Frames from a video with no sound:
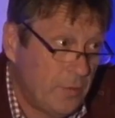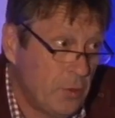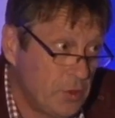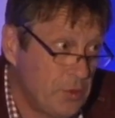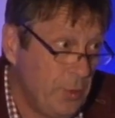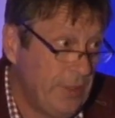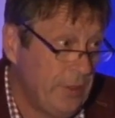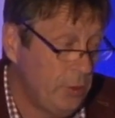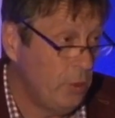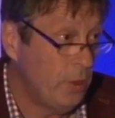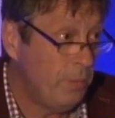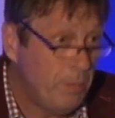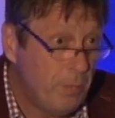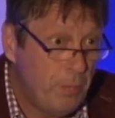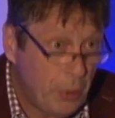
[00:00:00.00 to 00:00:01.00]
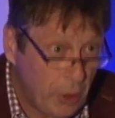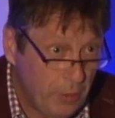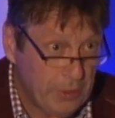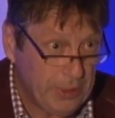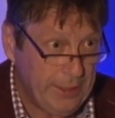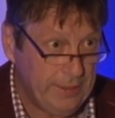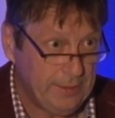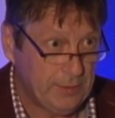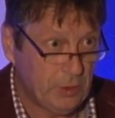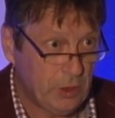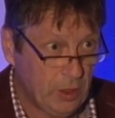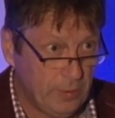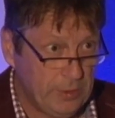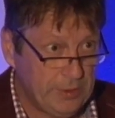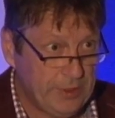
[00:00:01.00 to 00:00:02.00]
course, we do a permanent
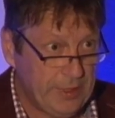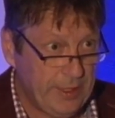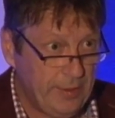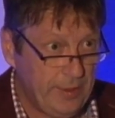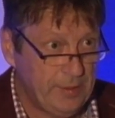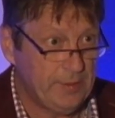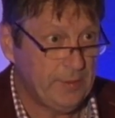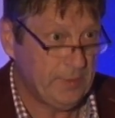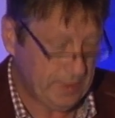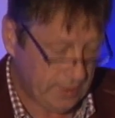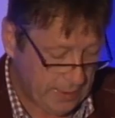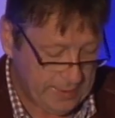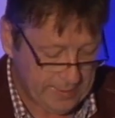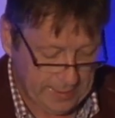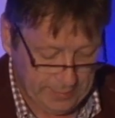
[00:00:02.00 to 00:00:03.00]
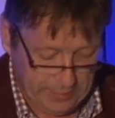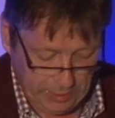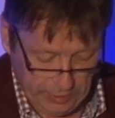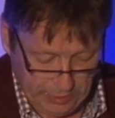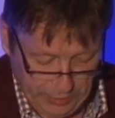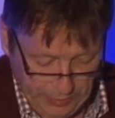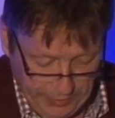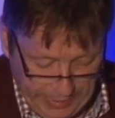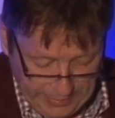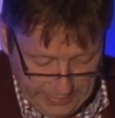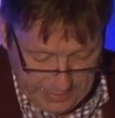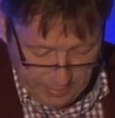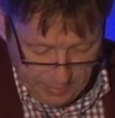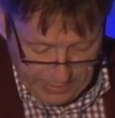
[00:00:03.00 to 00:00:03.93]
commentary, so as I told you, 19